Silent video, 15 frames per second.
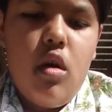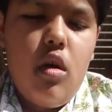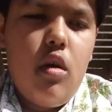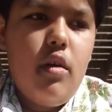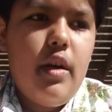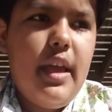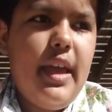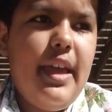
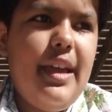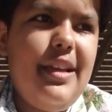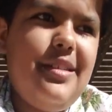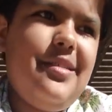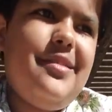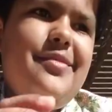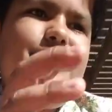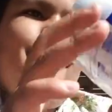Okay,
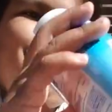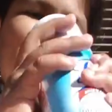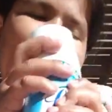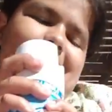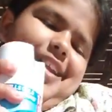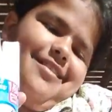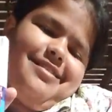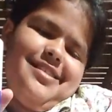
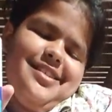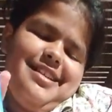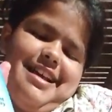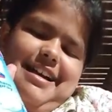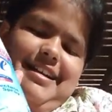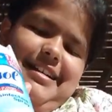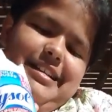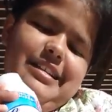now we're gonna
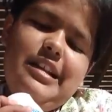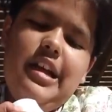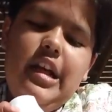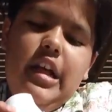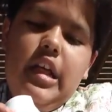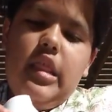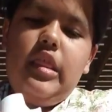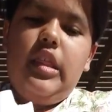add
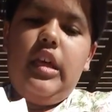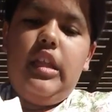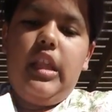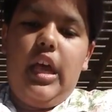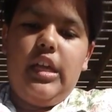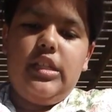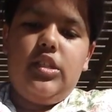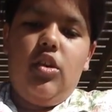the
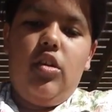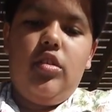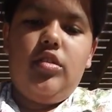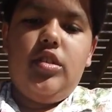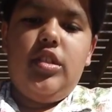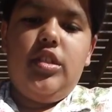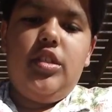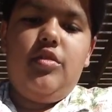Lysol
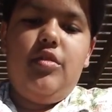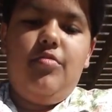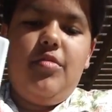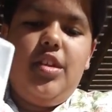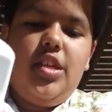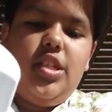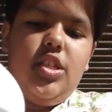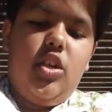since we
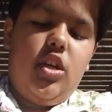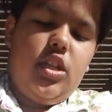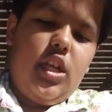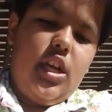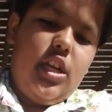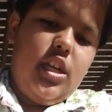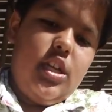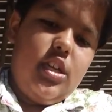mixed all
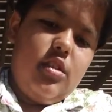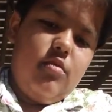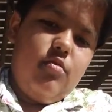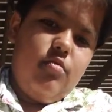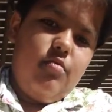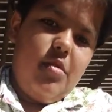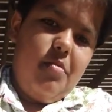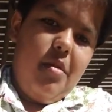that in.
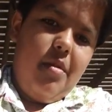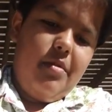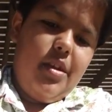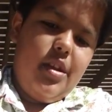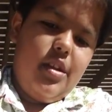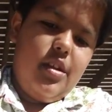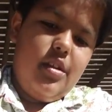We're only